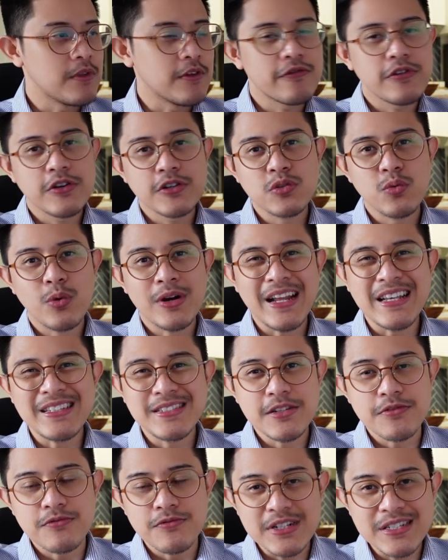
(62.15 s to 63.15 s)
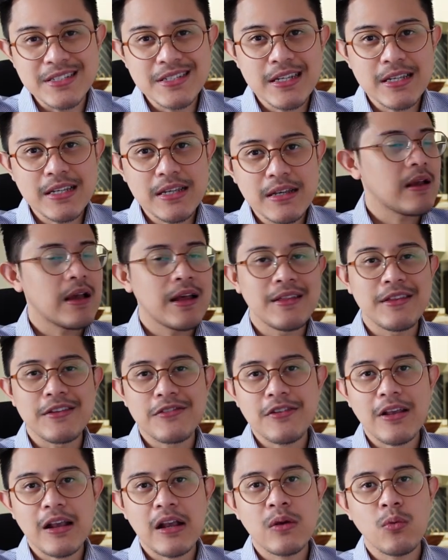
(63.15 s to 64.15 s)
The first one, is it risky? And the
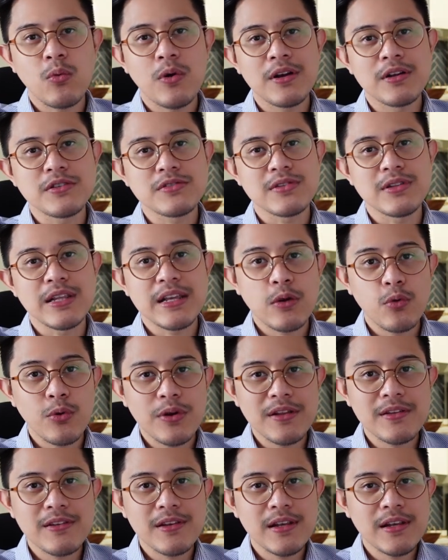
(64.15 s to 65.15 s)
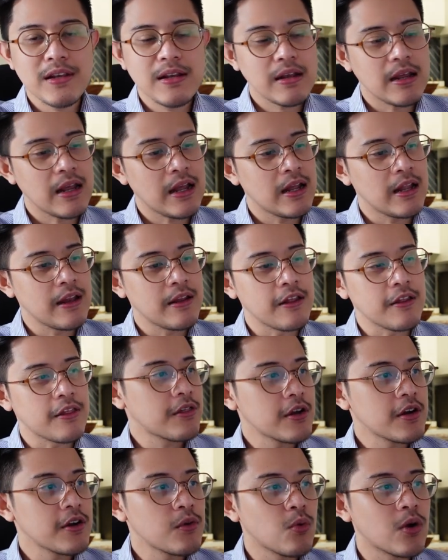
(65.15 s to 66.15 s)
second one is liquidity. And the
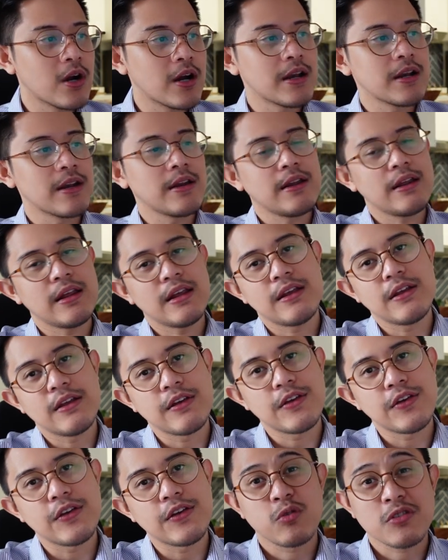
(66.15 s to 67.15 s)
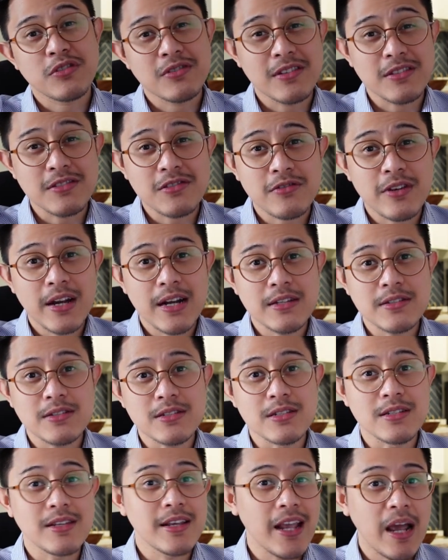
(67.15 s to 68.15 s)
third one is, what's the
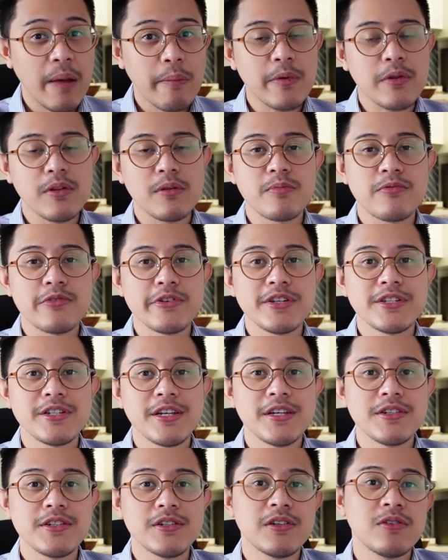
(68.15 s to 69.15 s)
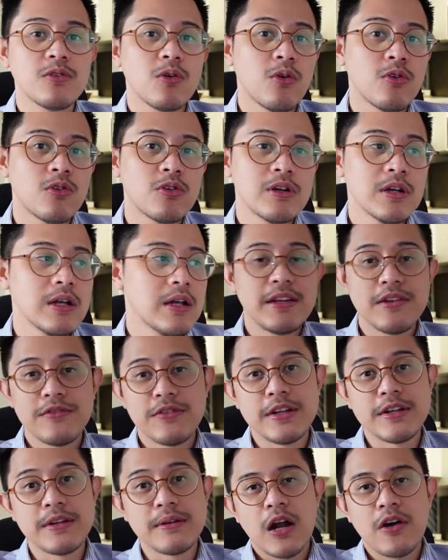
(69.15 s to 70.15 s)
strategy? Capital appreciation or
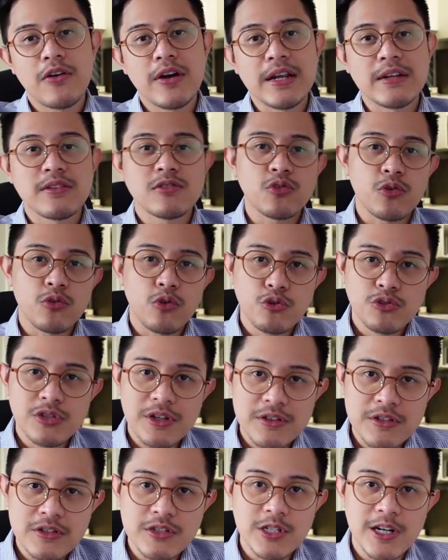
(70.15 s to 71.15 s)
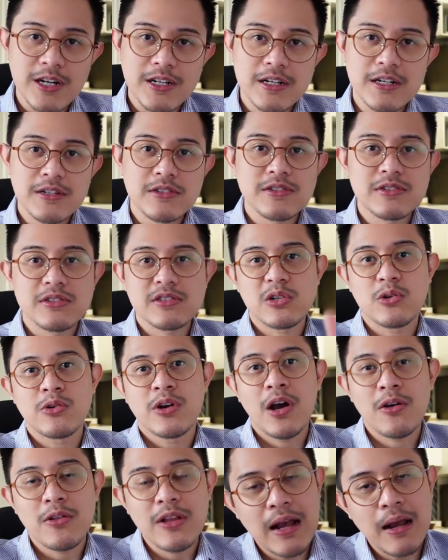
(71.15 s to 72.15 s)
dividend? All right, so those are the jargons. So
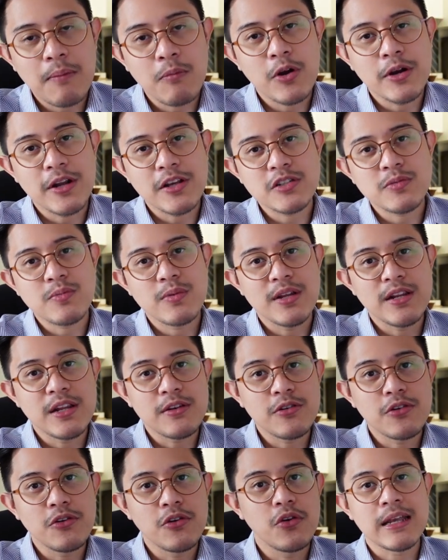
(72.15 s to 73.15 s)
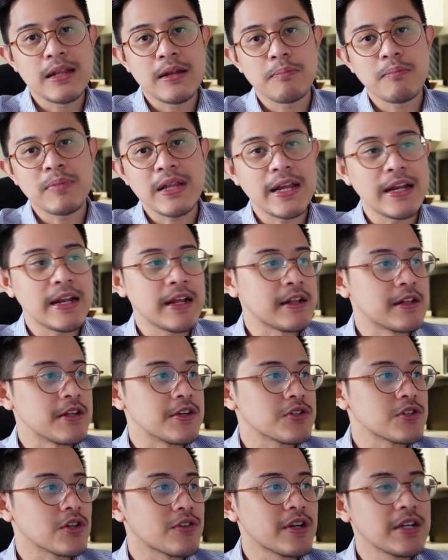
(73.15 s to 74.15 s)
now I'm going to explain it to you in plain
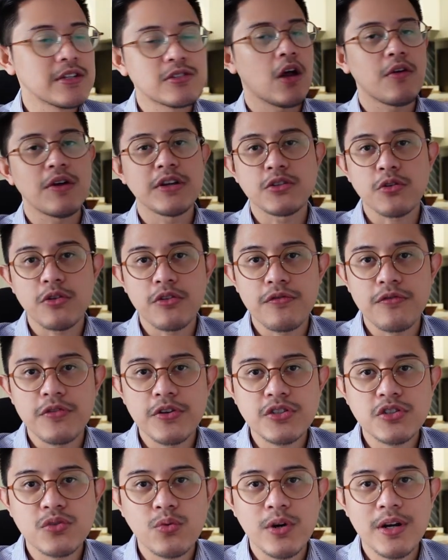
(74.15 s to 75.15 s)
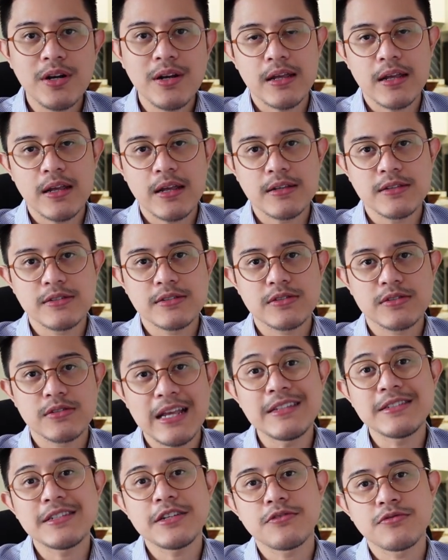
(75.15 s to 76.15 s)
English, all right? All right, so the first one is
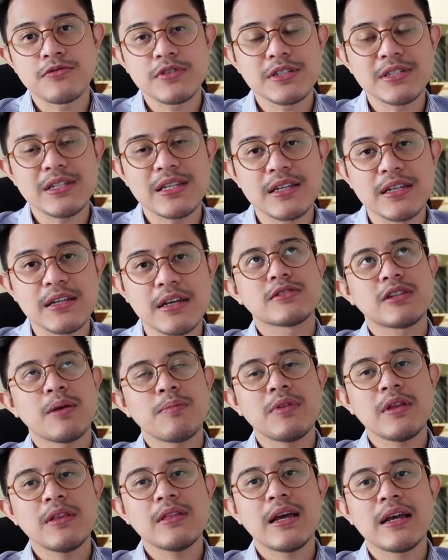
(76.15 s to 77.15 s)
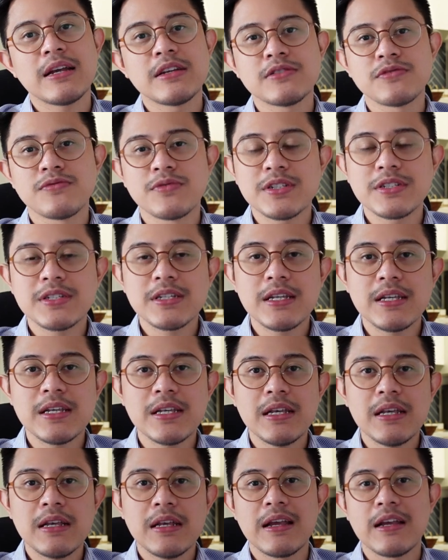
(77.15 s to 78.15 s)
it risky? Something that is
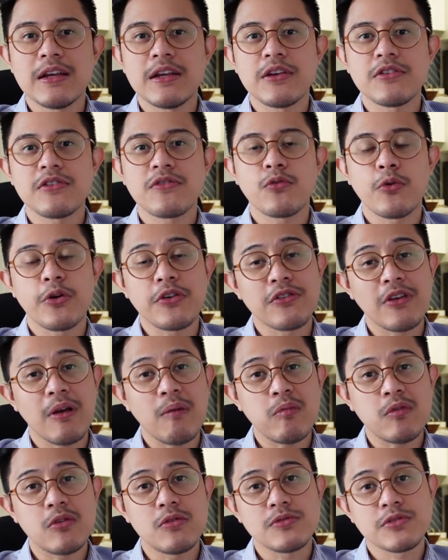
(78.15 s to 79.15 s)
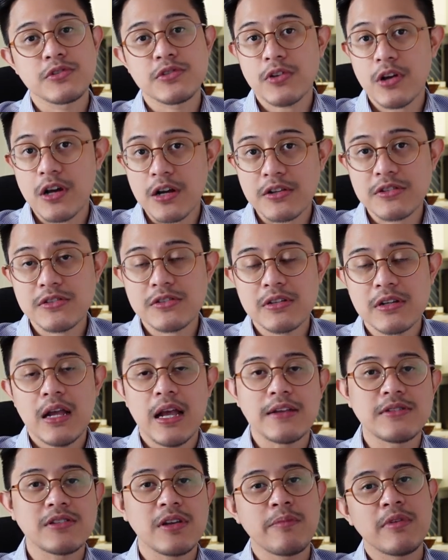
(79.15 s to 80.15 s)
risky is, for example, stocks.
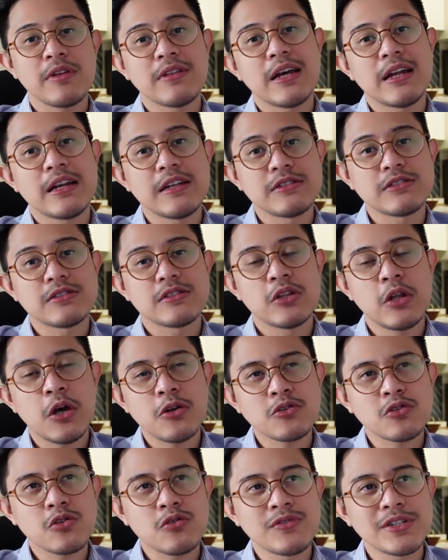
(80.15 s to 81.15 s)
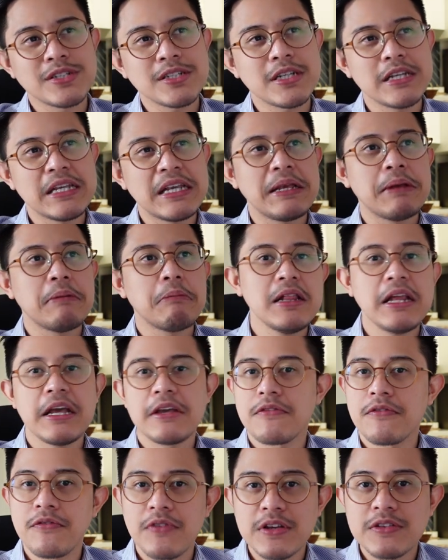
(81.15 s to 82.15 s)
And something that is not so risky,
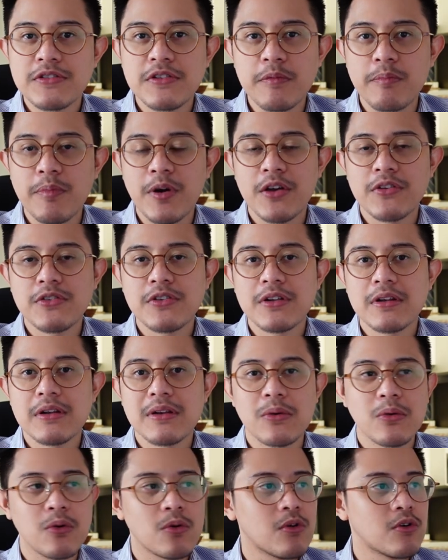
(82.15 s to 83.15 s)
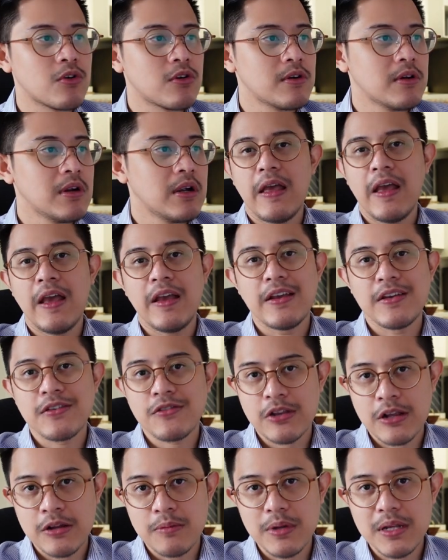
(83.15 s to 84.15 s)
like fixed deposit or
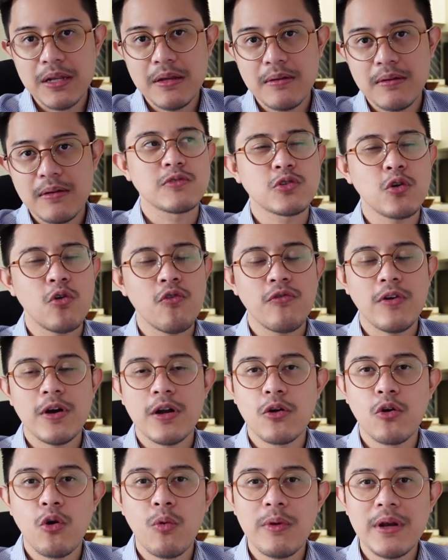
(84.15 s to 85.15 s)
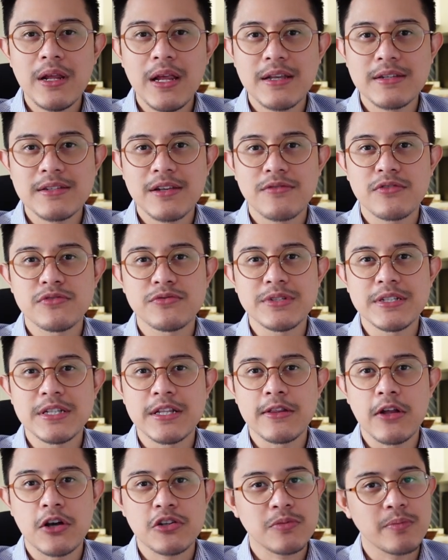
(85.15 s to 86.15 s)
ASNB. So far, nobody has ever
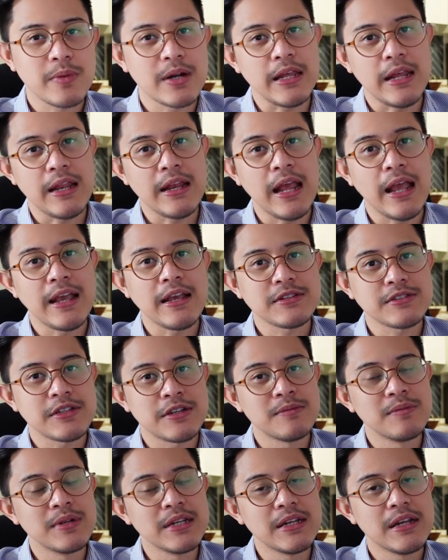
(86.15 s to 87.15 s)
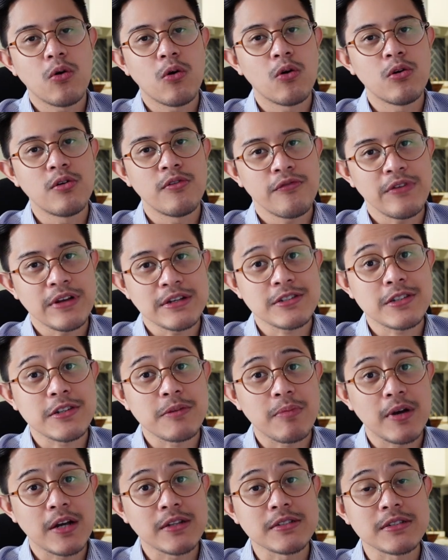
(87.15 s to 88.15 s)
really lost money in ASNB or fixed
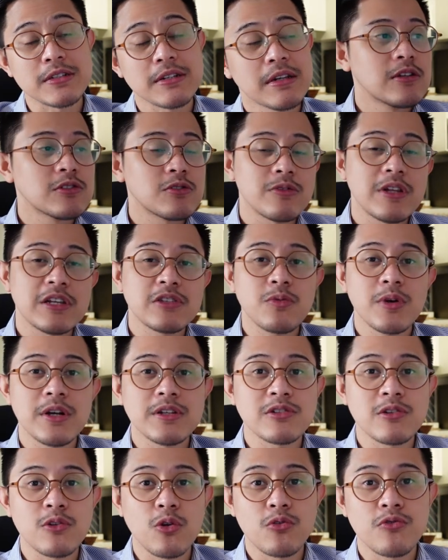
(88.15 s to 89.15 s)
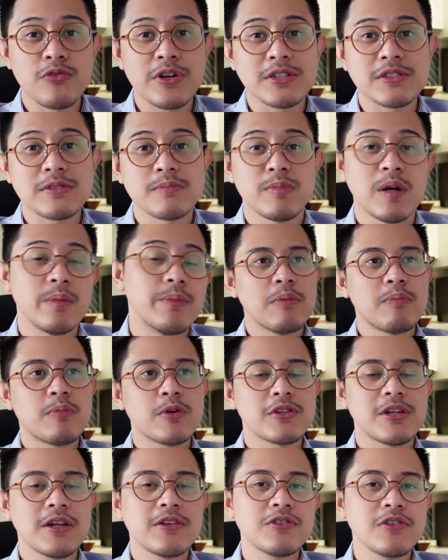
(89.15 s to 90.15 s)
deposit. So that's why it's low risk. But the
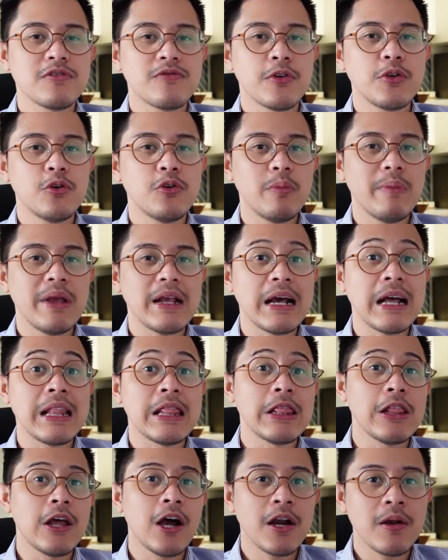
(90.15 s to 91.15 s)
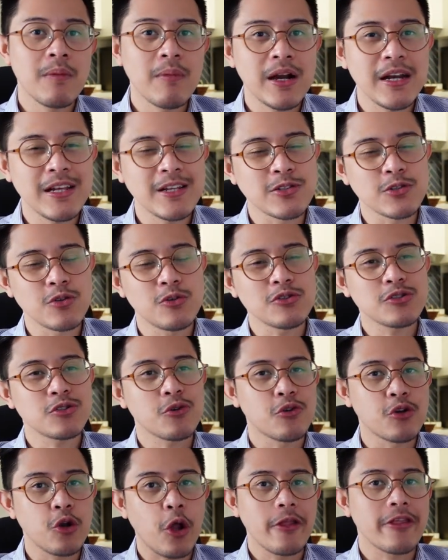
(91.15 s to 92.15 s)
potential for you to make a lot of money is
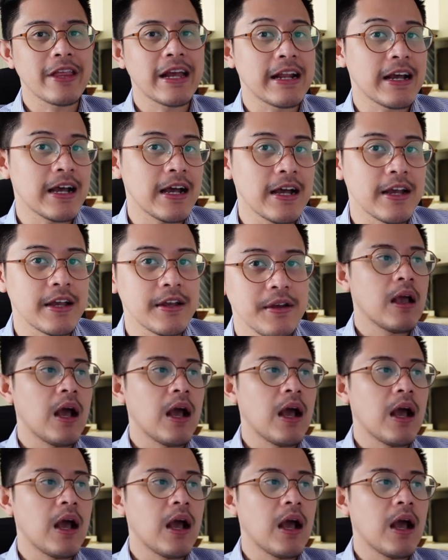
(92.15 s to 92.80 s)
also not that high.